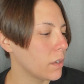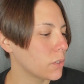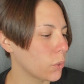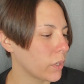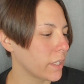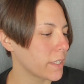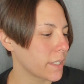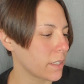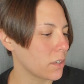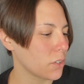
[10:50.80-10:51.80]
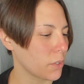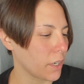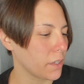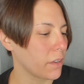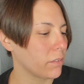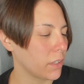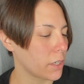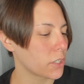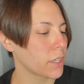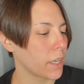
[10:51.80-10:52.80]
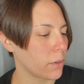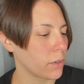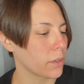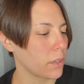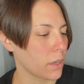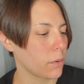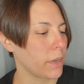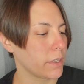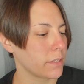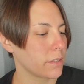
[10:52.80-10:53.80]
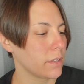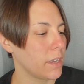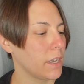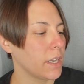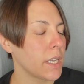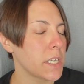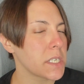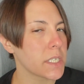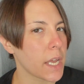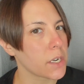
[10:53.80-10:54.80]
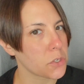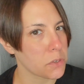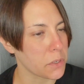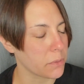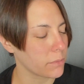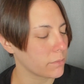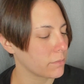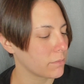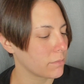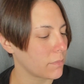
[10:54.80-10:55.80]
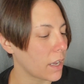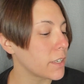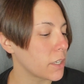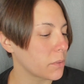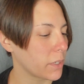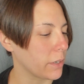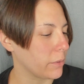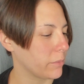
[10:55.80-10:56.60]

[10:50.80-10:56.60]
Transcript: Toilets in Australia flush counterclockwise. Is that true? I don't know